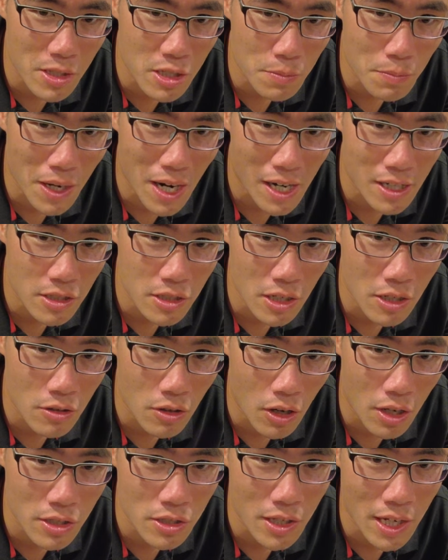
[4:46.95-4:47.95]
spots in
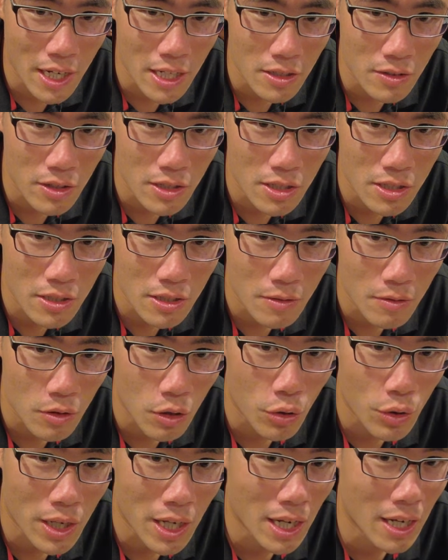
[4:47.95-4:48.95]
Los Angeles,
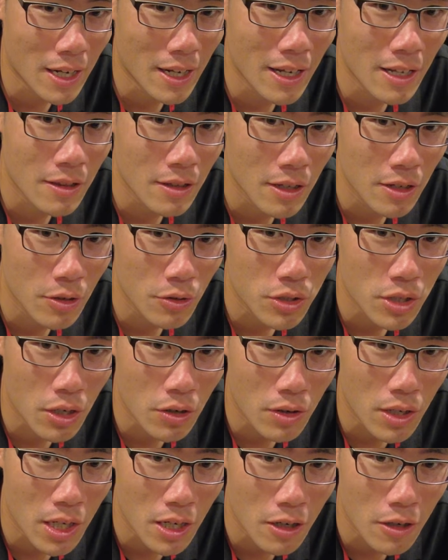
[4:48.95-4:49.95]
located in Little
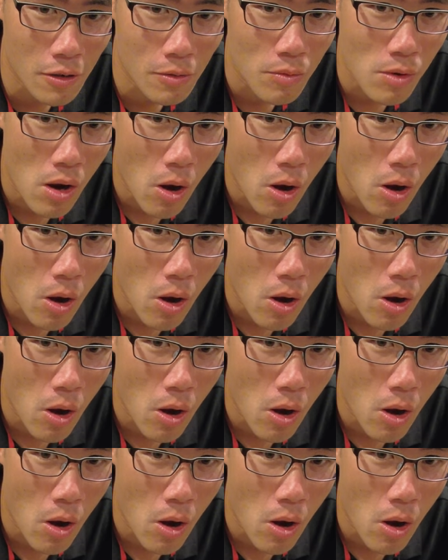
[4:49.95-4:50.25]
Tokyo.